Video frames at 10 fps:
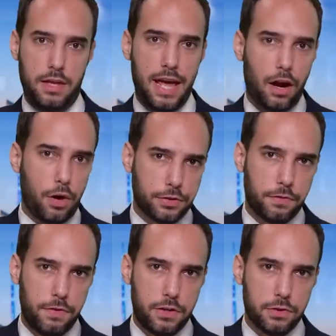The net also
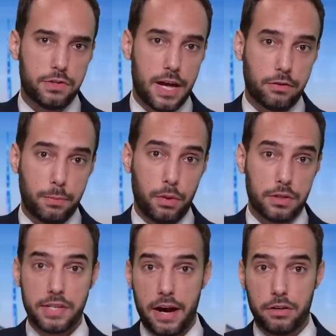features Sandra
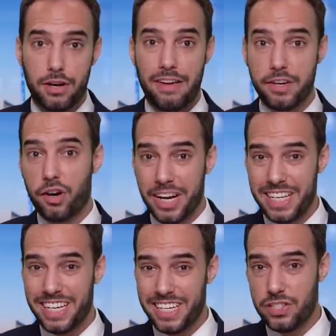Bullock's character having her
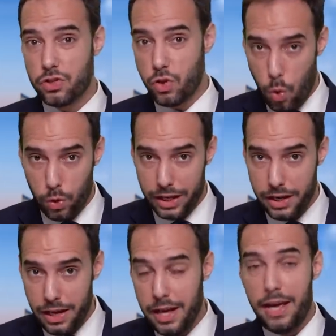identity stolen.
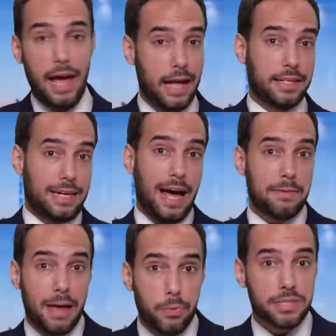At the
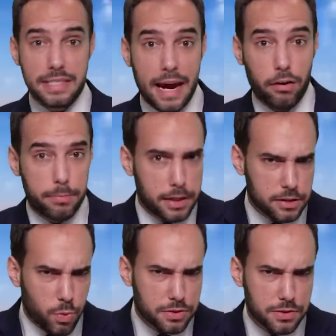time, that was scary
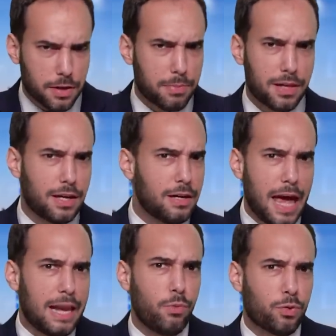because it wasn't something
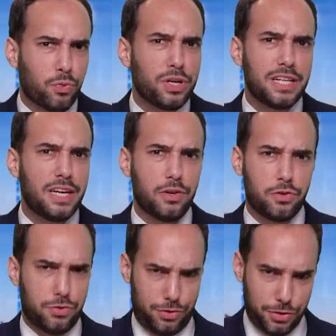anyone really
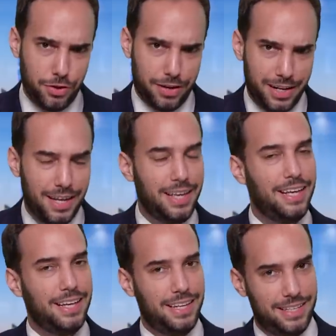understood.
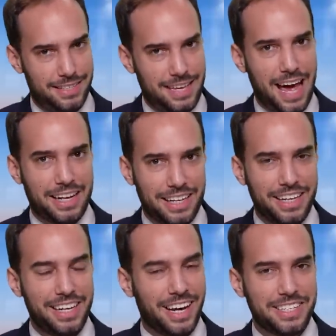
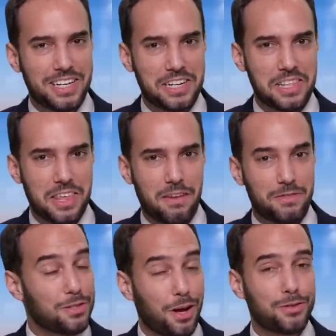Sadly, identity theft
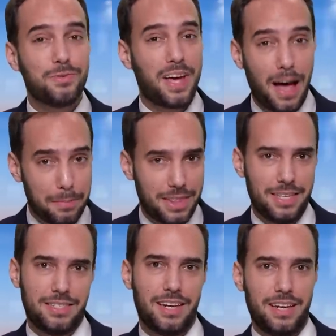is all too common
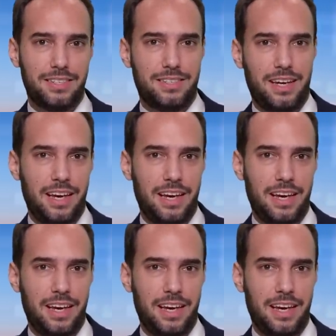these days.